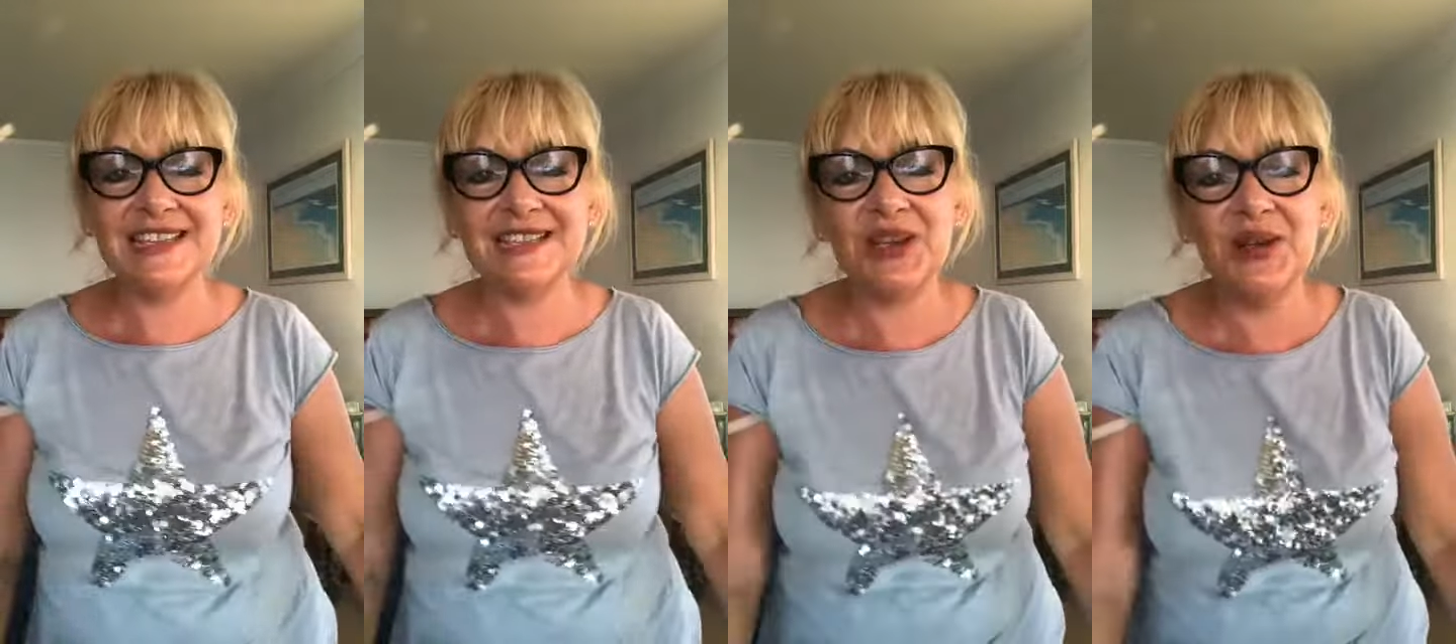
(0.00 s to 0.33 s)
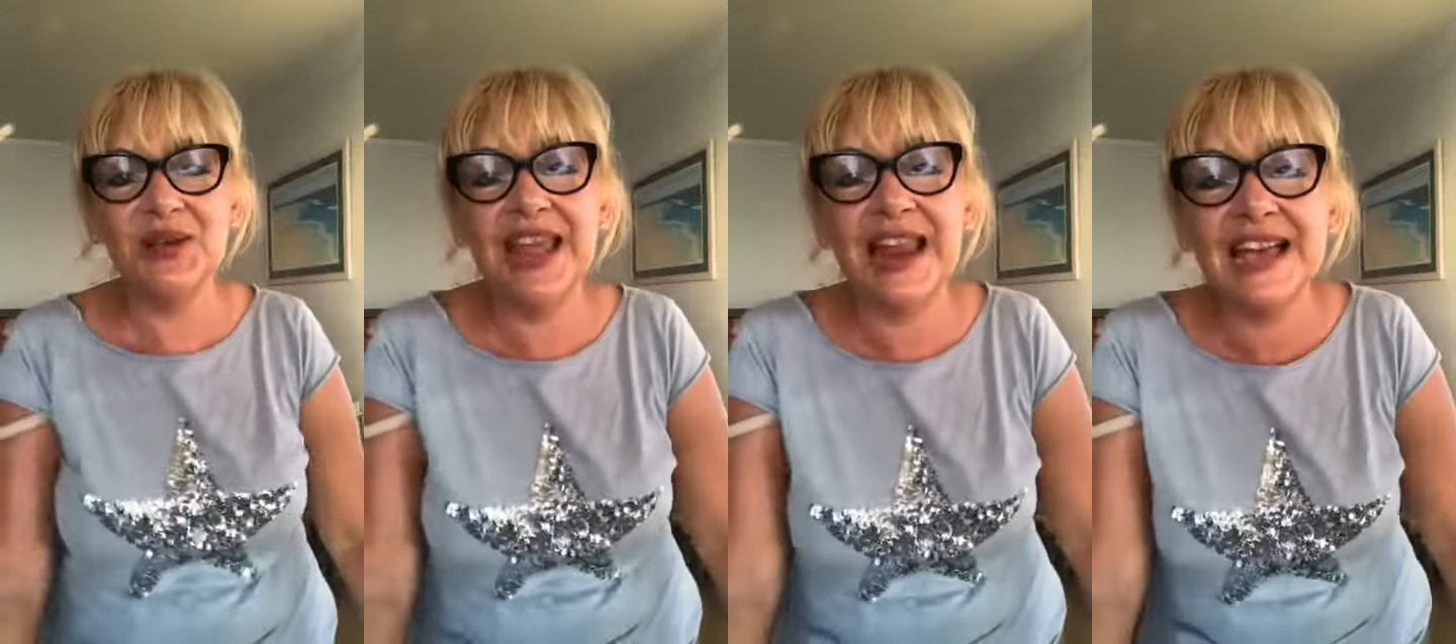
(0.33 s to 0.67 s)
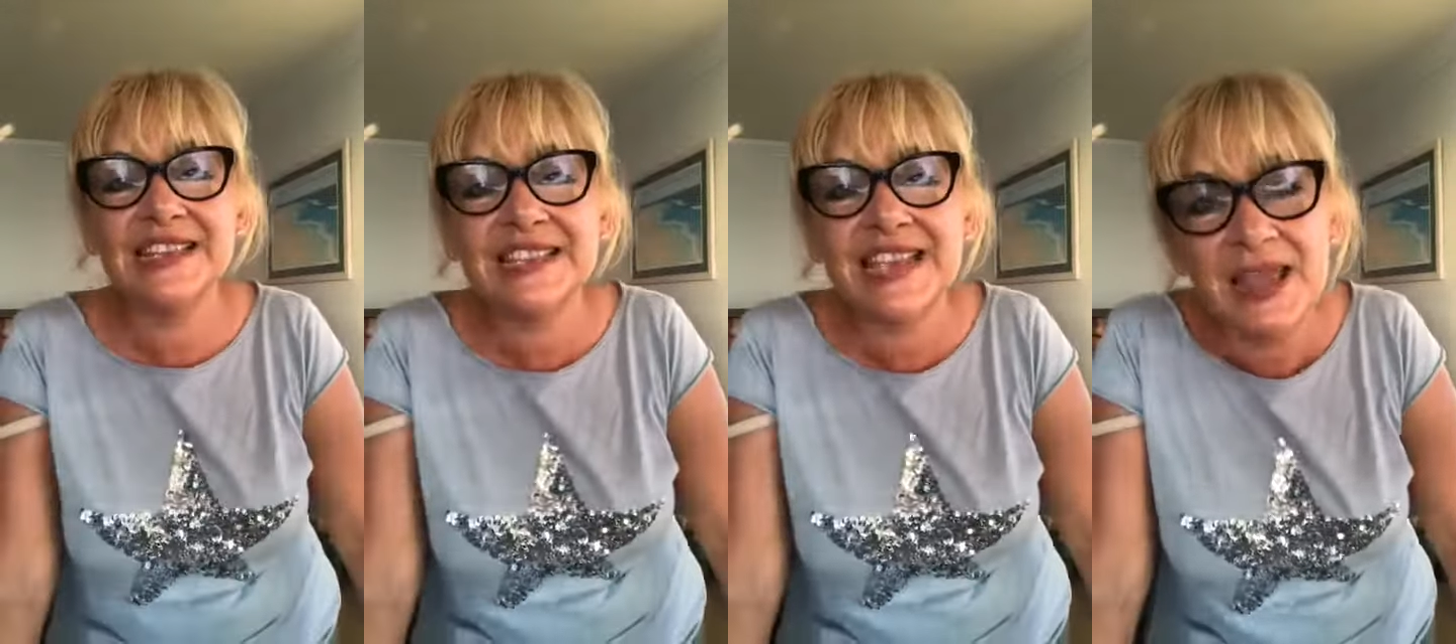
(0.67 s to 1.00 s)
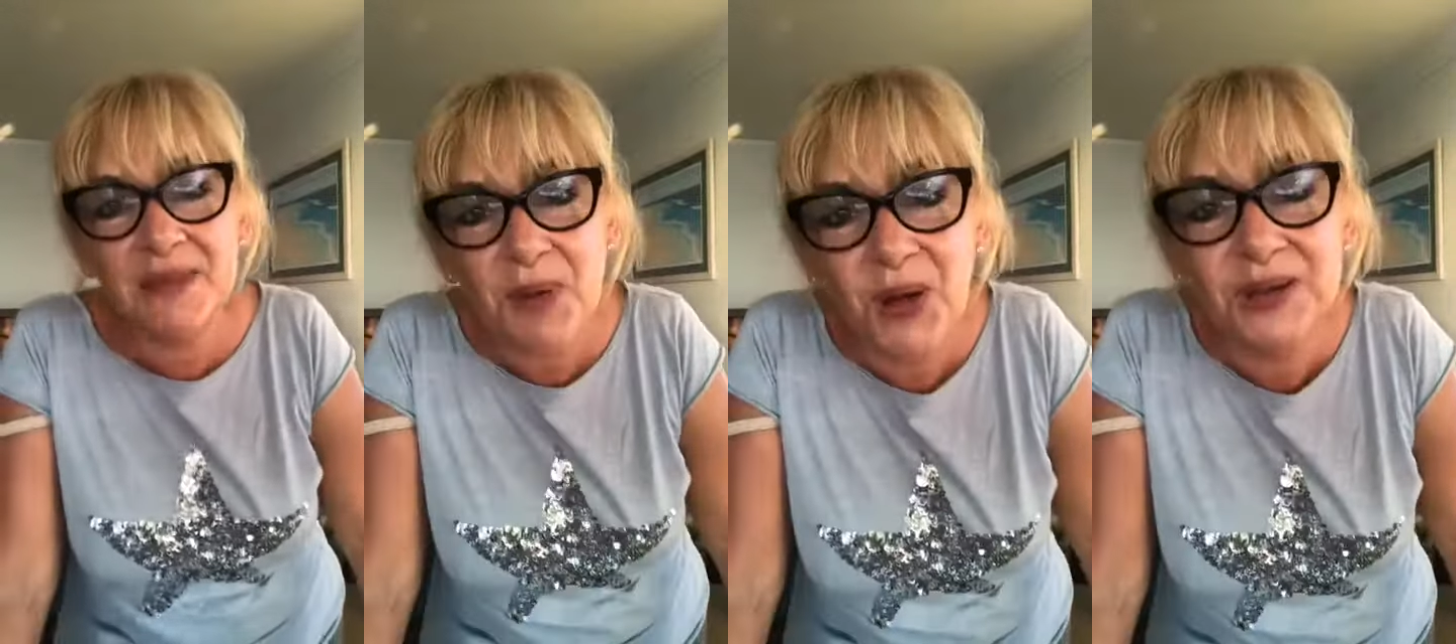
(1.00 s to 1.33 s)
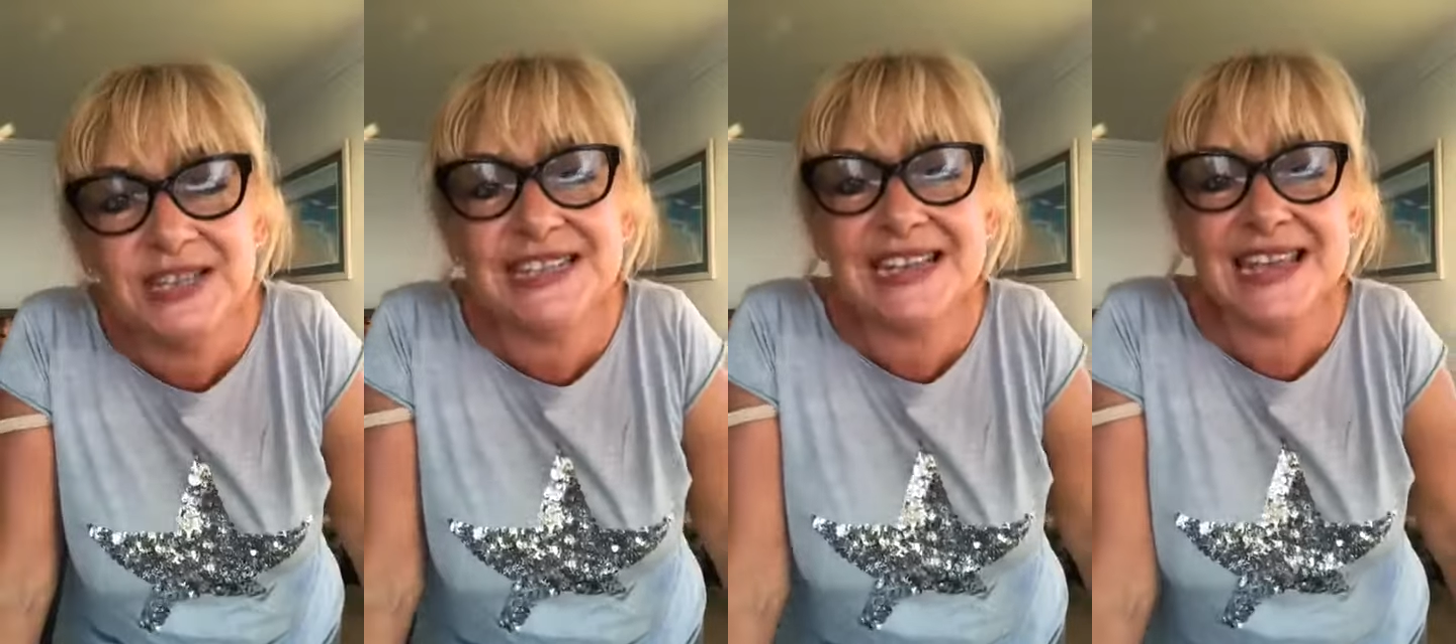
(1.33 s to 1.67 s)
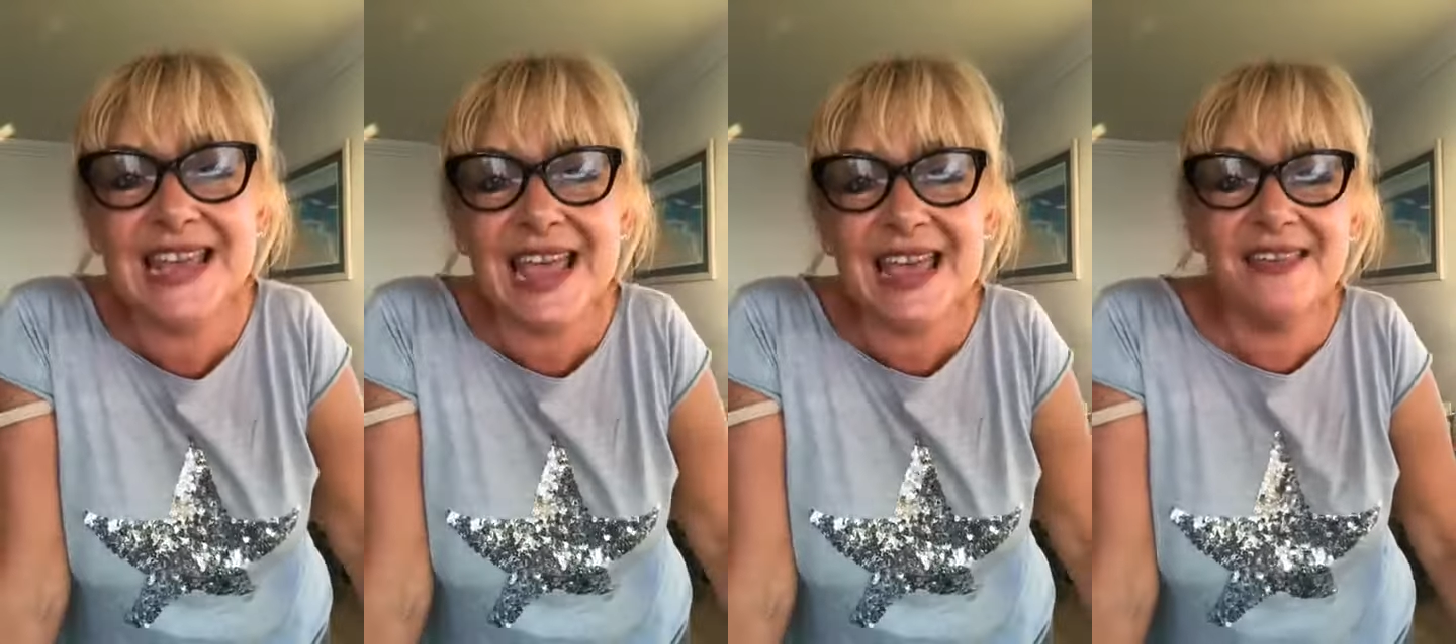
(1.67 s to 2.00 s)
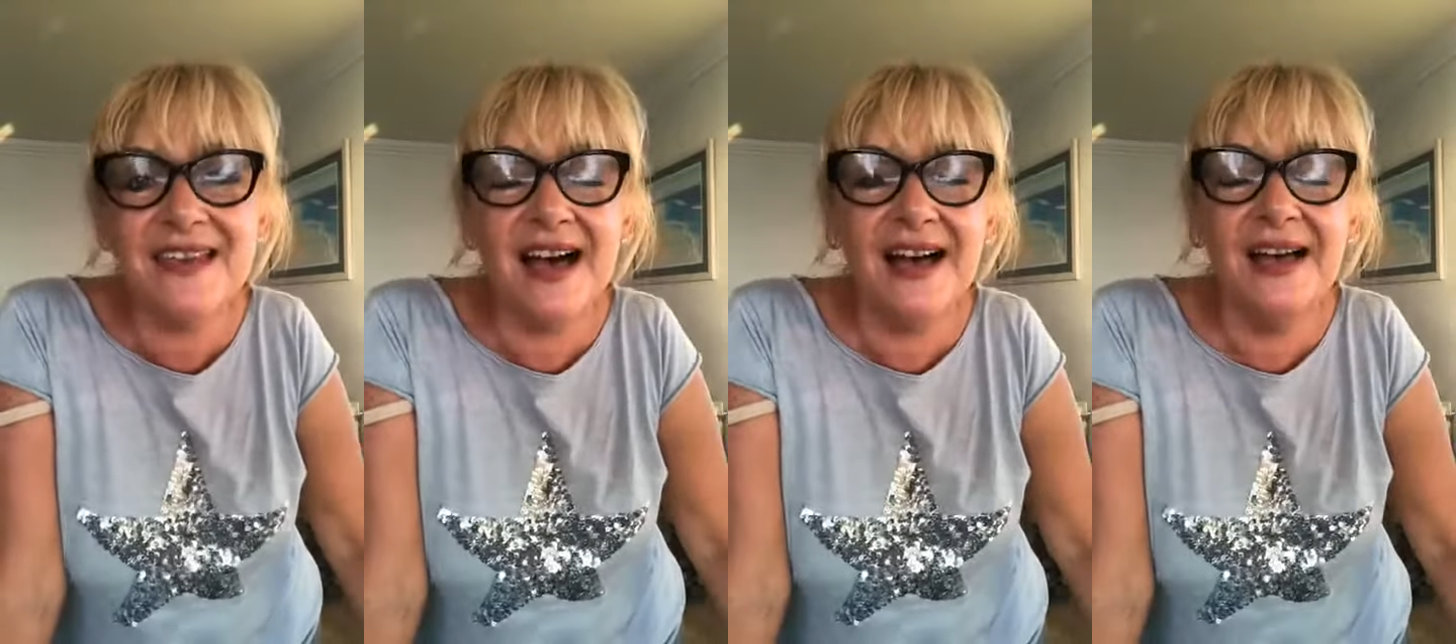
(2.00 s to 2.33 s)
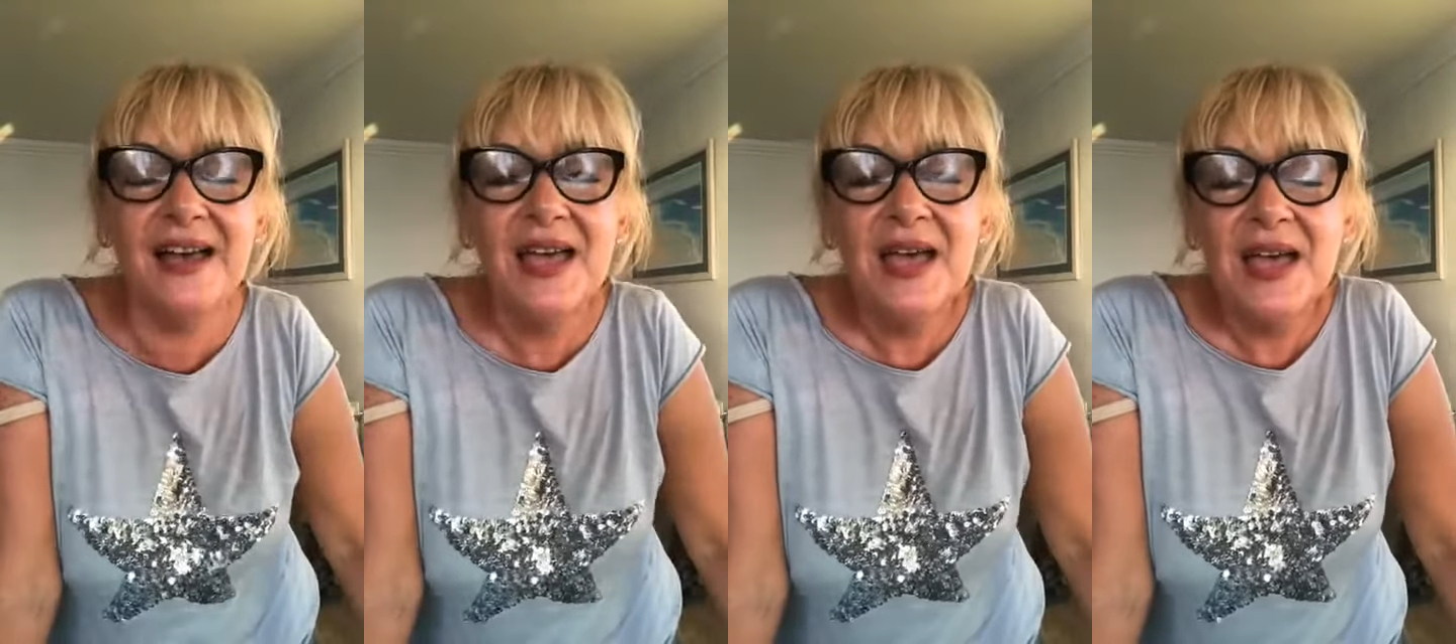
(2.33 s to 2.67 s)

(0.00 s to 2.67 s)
So let us keep on together.